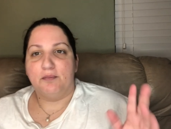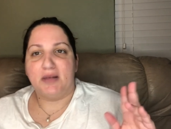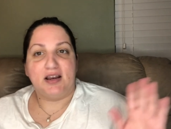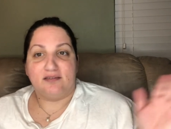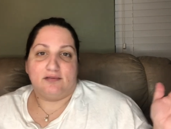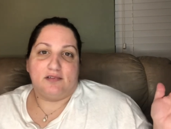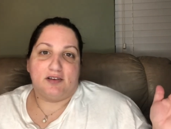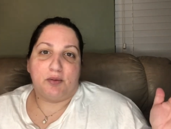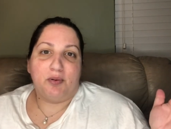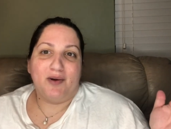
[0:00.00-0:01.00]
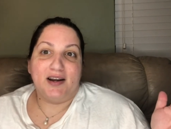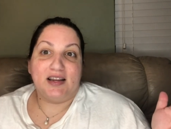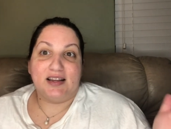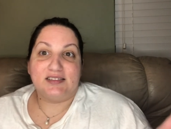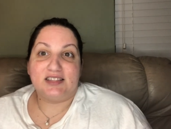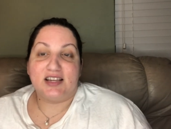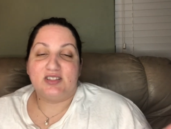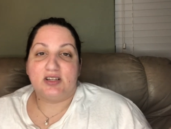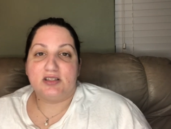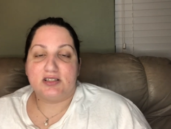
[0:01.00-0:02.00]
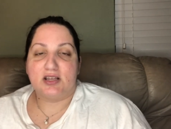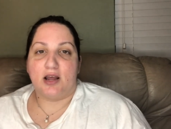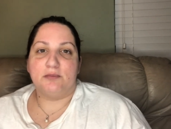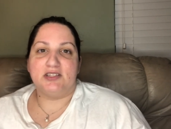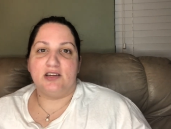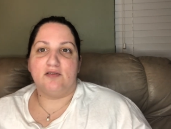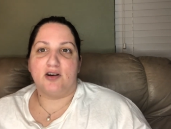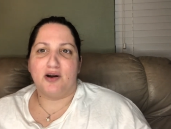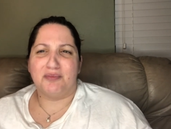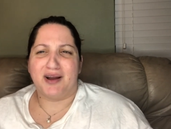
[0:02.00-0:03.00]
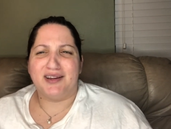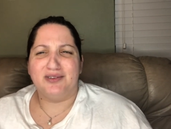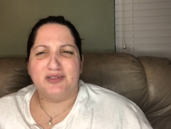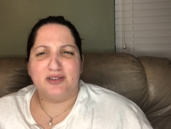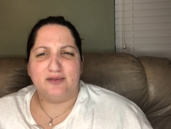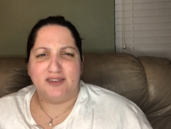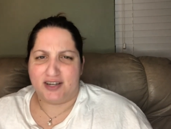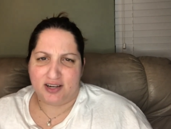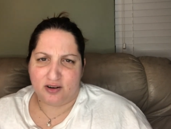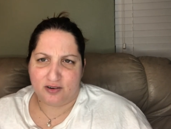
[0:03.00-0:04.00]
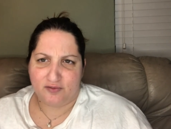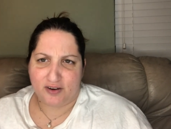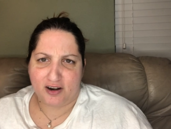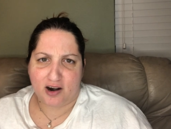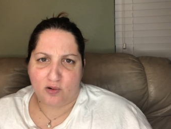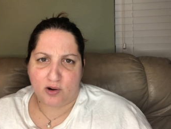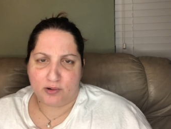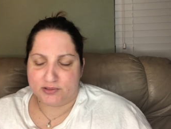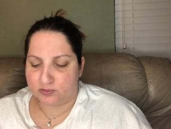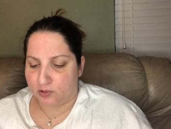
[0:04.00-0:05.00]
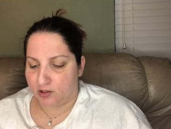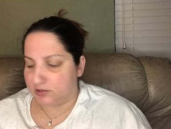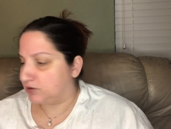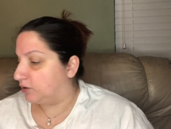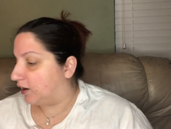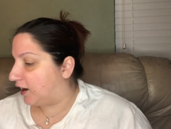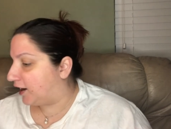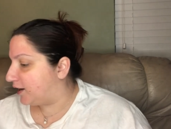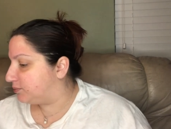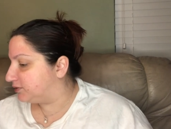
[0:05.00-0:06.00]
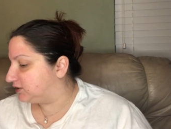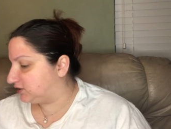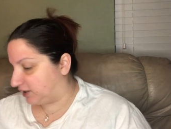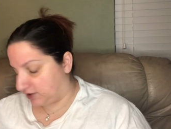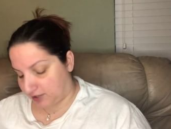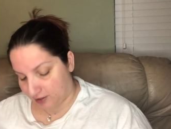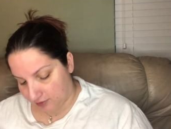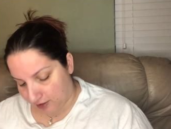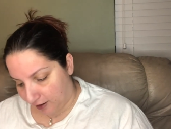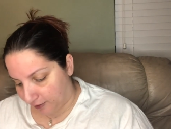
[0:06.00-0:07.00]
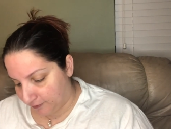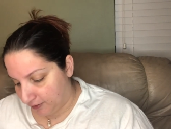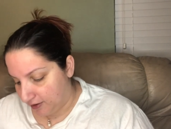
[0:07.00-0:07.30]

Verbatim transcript: But the point is, they took the time to even go to my YouTube video to figure out what was wrong. So I appreciate that a lot.